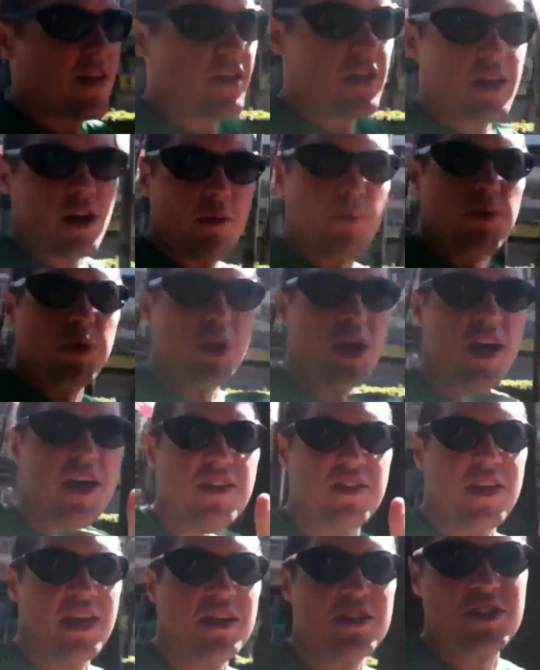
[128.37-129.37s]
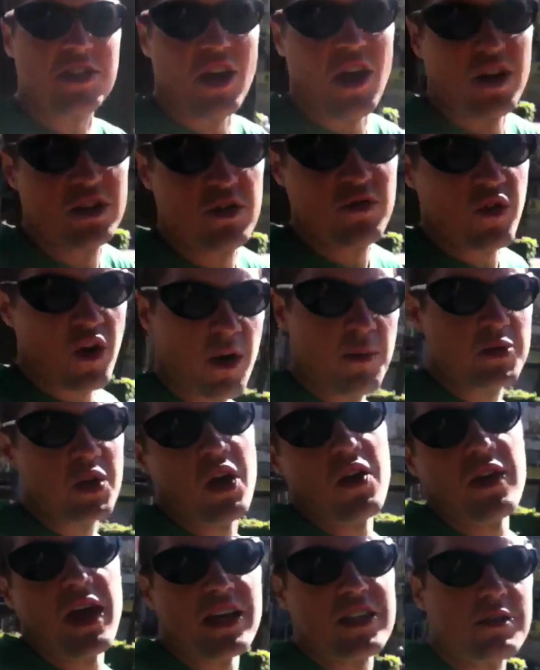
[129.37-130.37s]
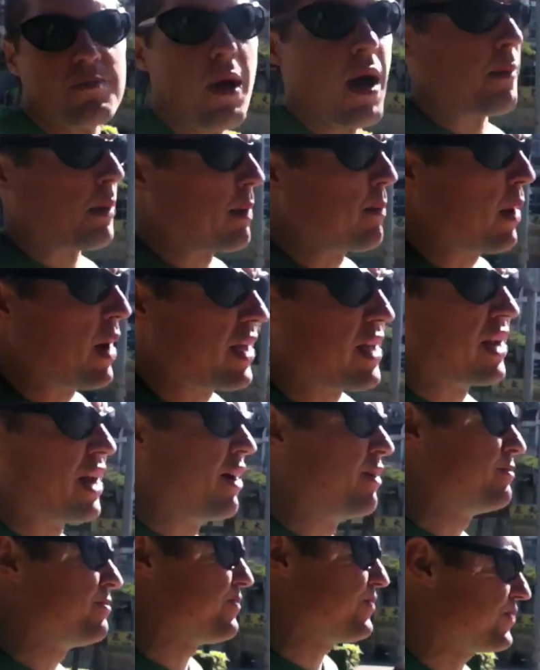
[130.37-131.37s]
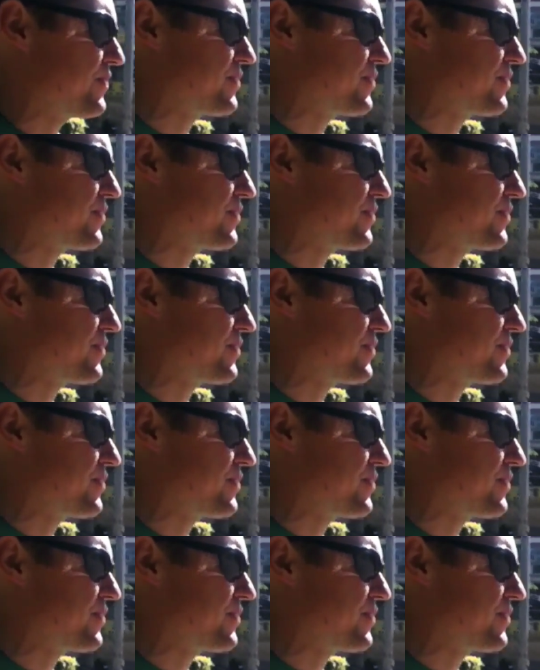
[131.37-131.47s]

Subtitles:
little play thing starts from. So that's a bummer, but you know.